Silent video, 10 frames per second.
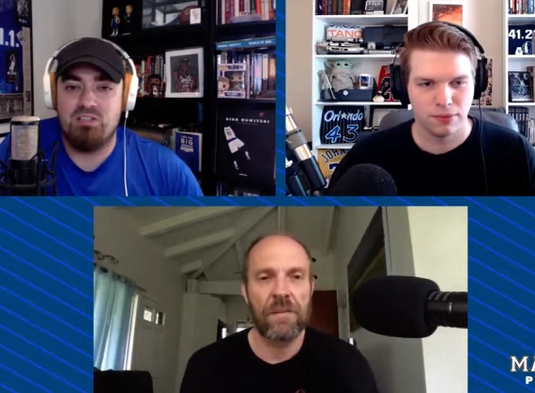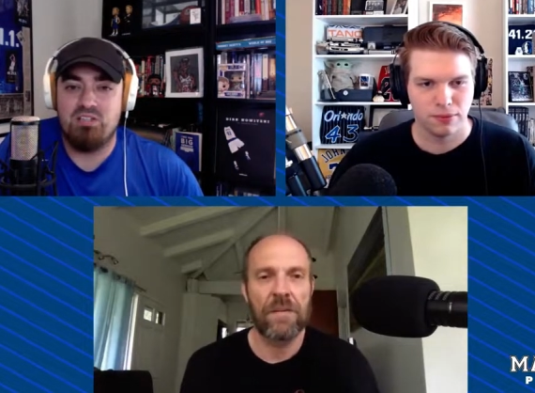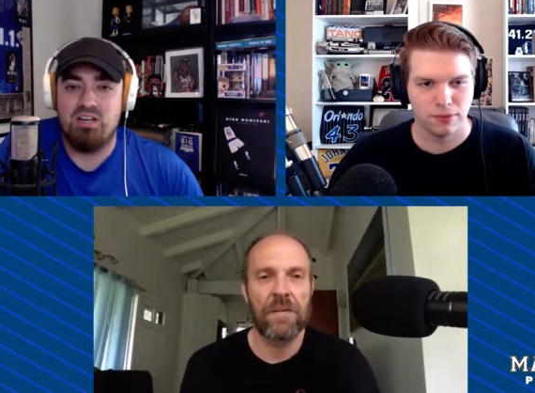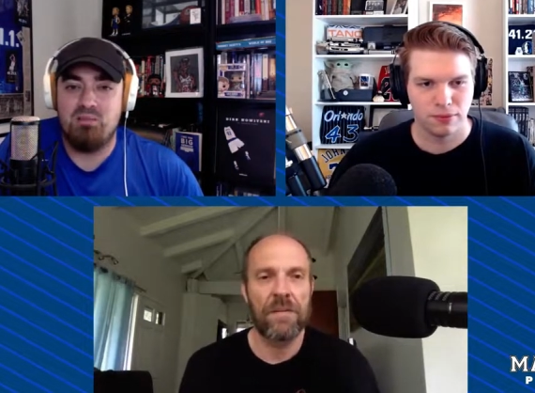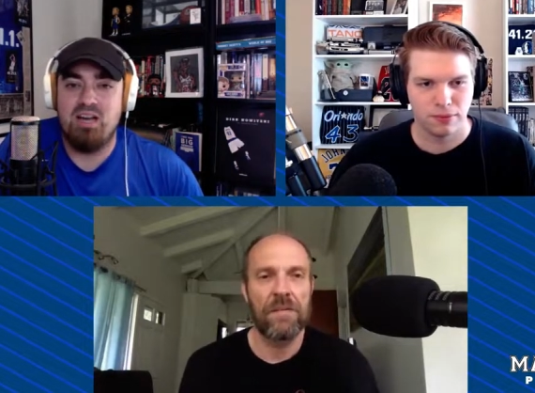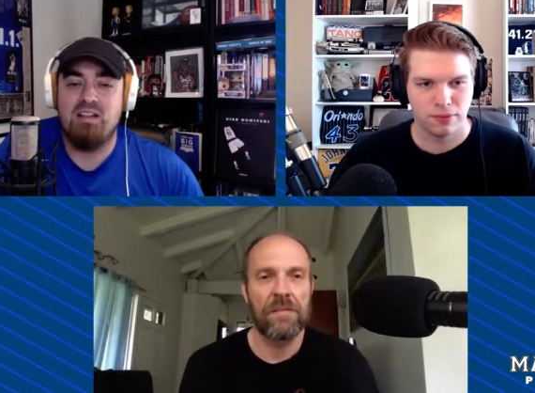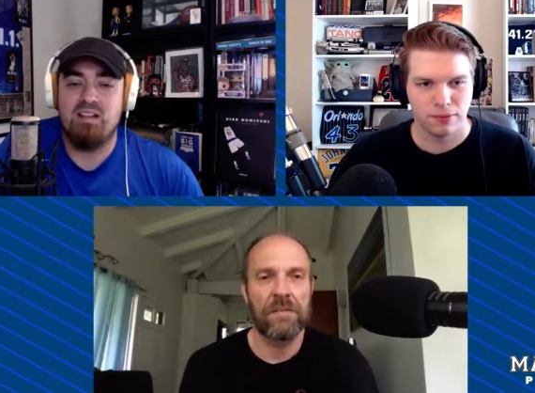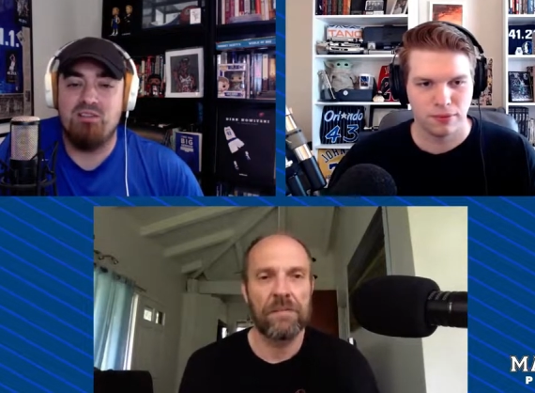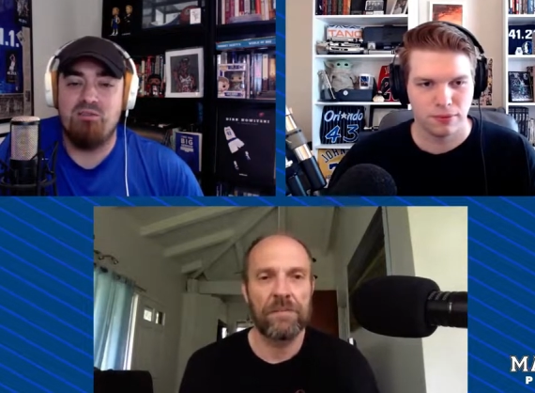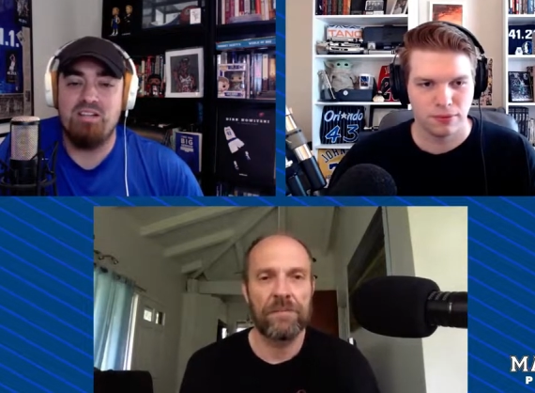Speaker 1: cliche, but I
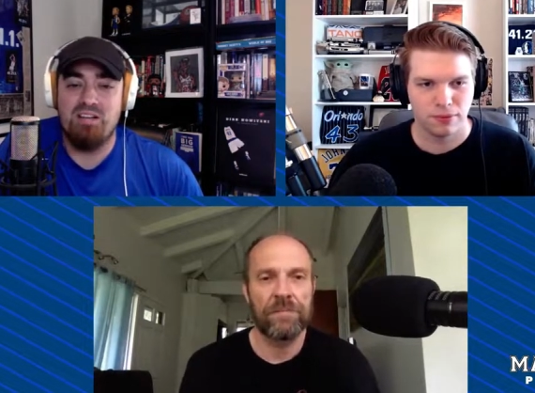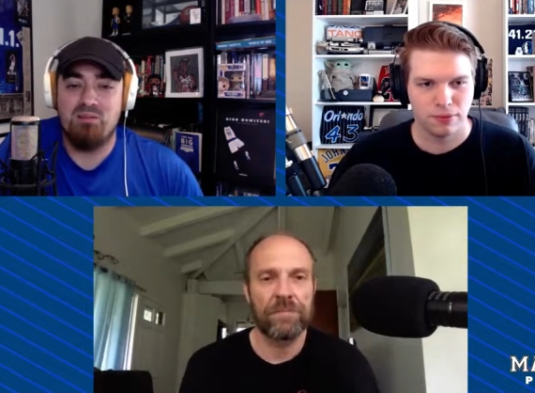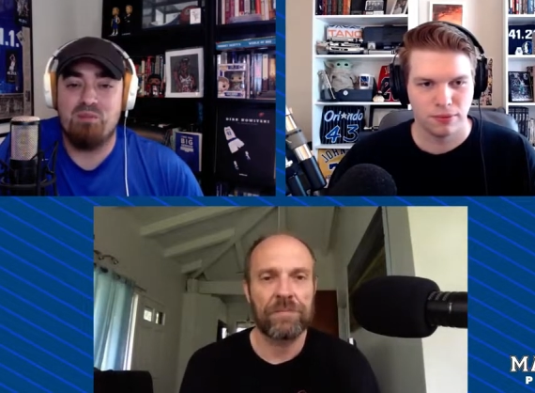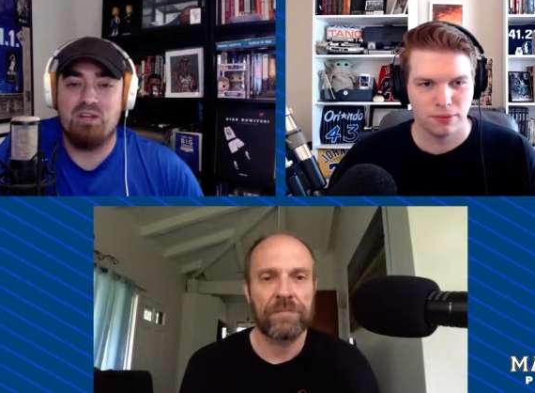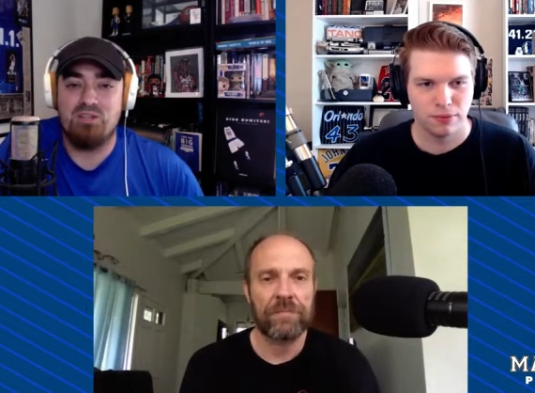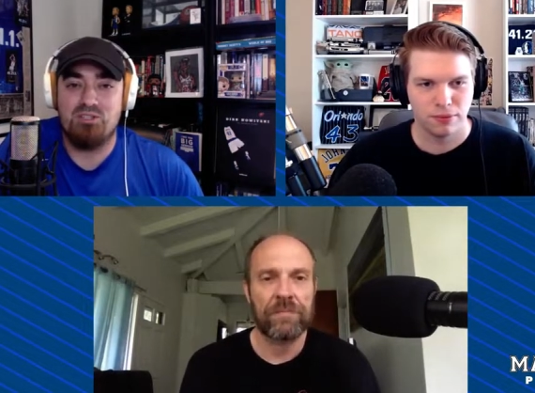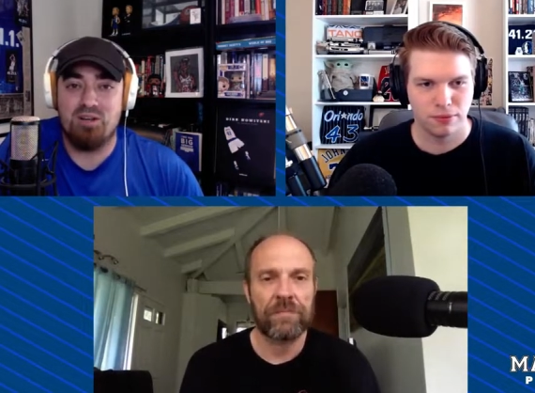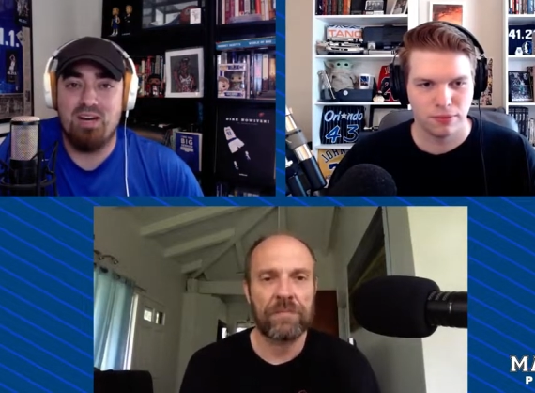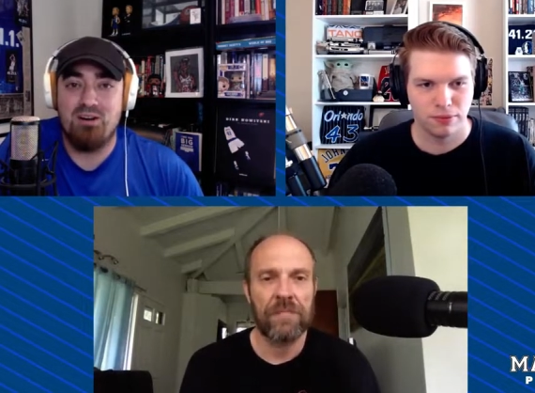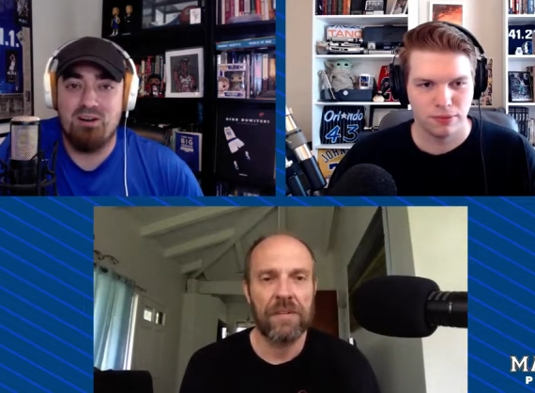love when young players
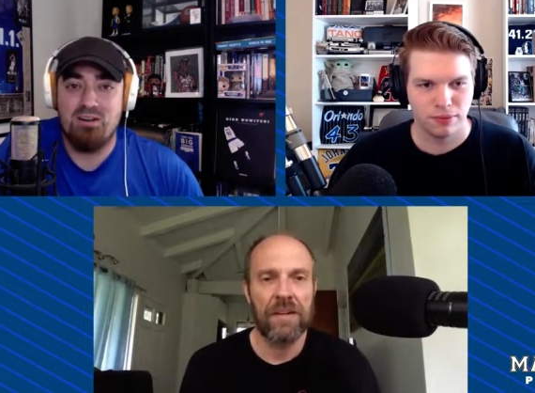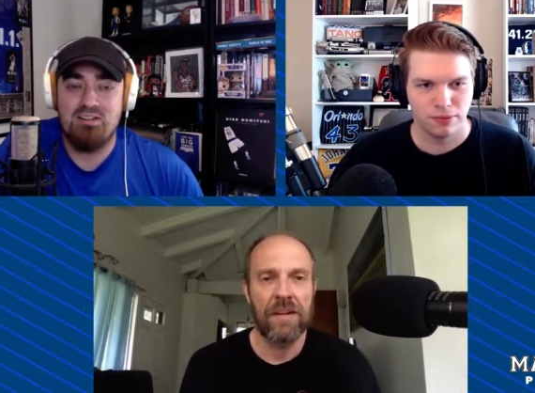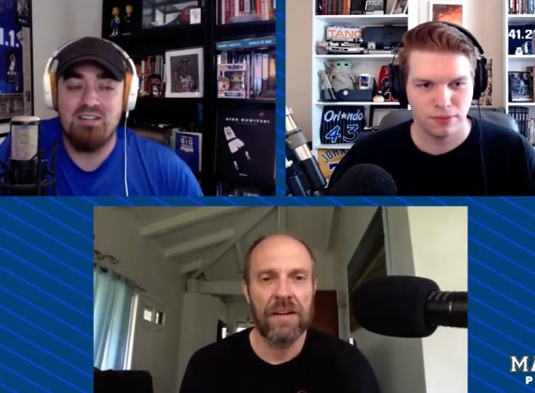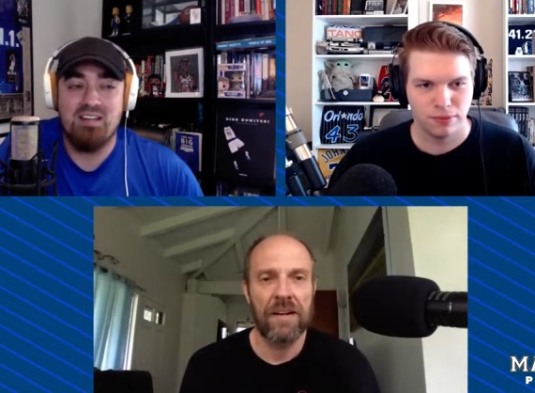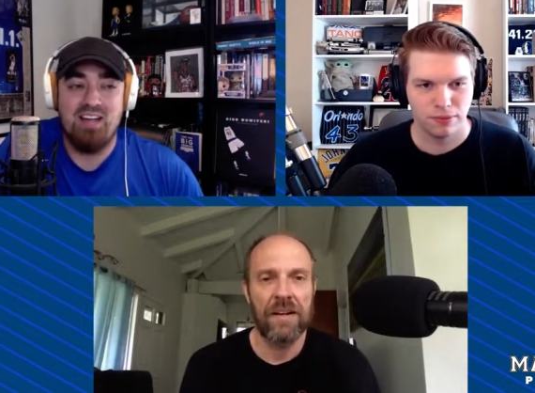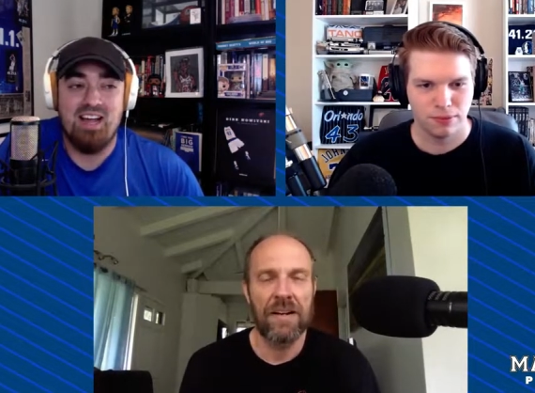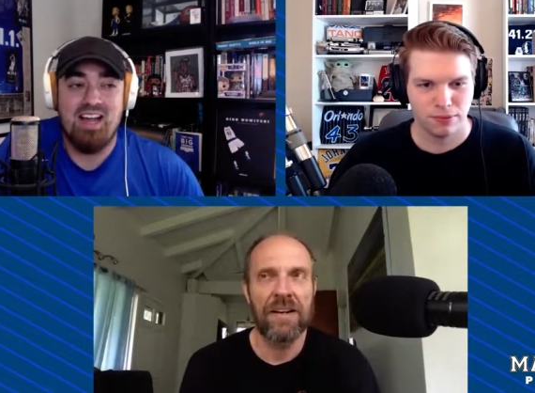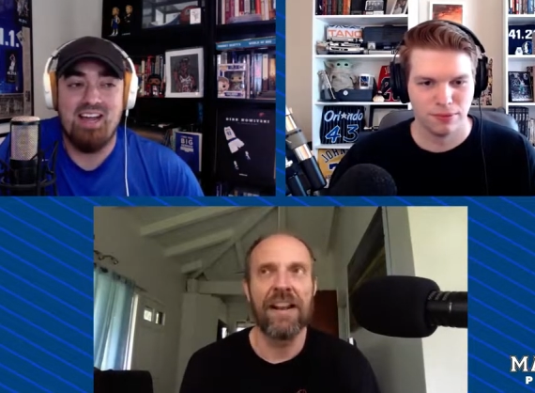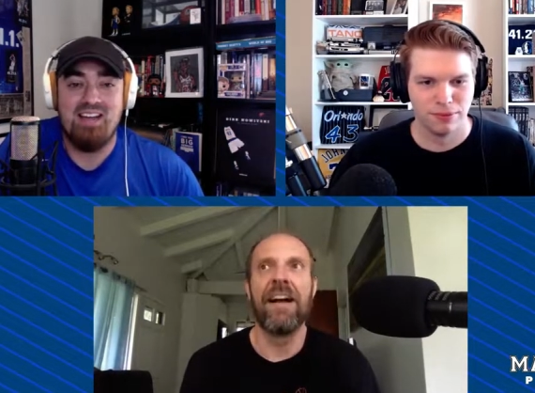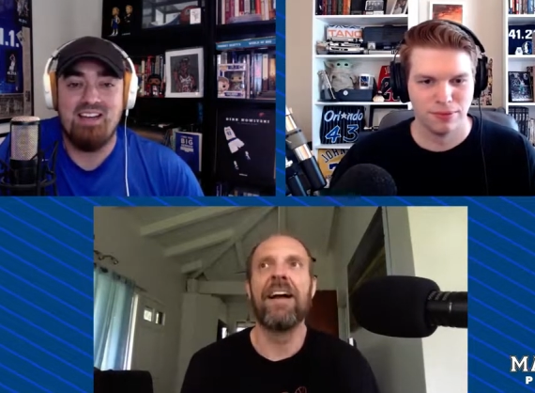try hard,
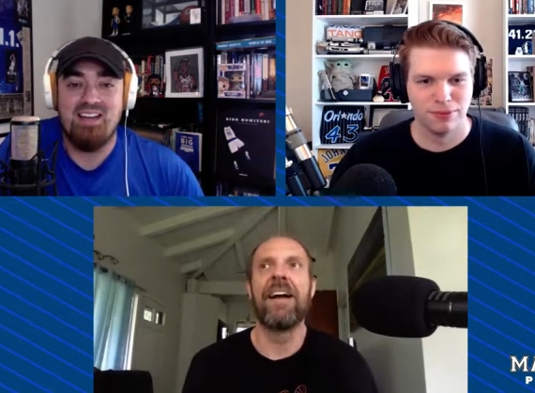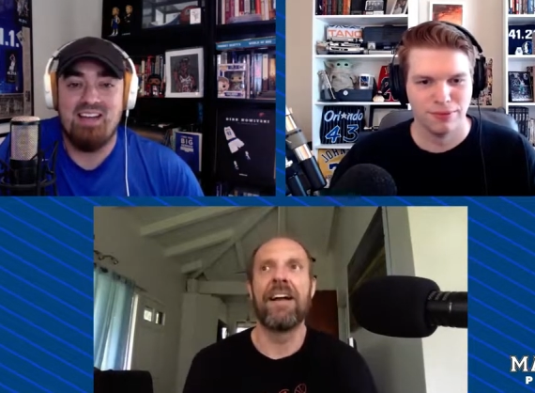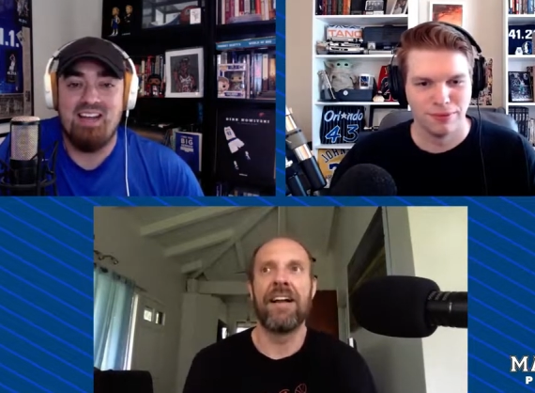and yeah.